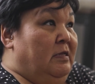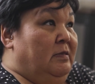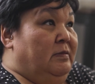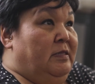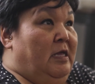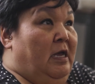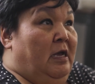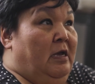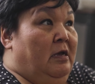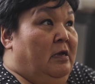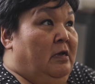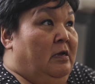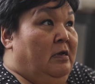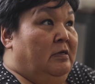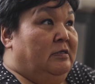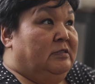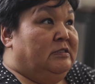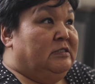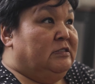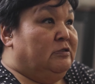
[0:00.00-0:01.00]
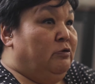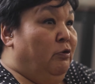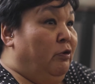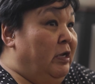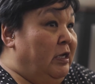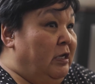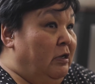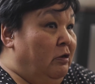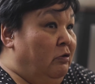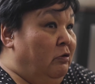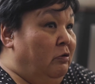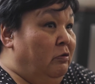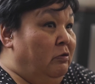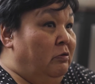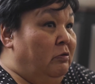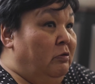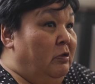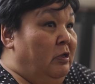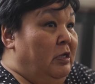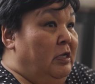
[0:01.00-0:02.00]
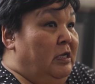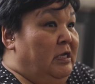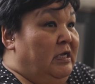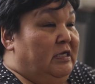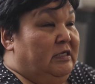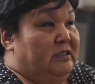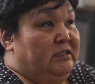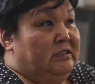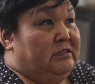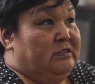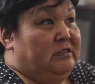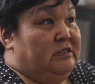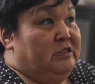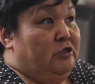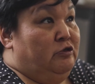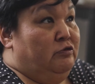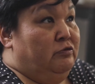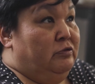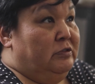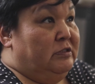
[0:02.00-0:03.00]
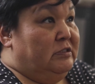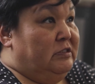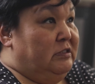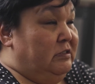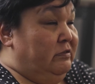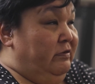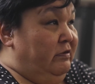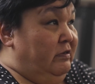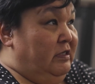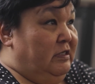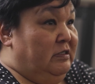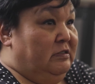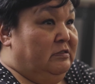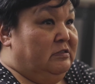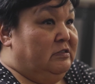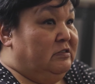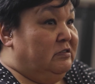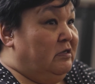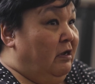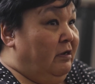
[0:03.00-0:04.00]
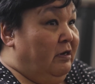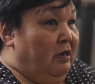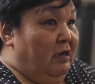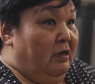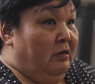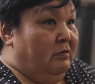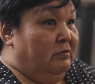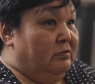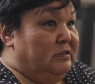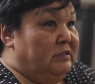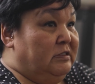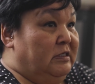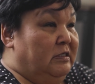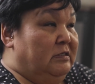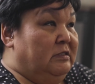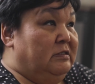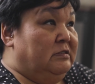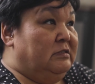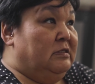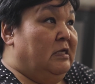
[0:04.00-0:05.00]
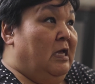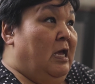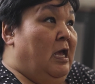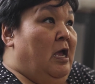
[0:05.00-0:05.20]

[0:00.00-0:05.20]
The soil is used in sod houses.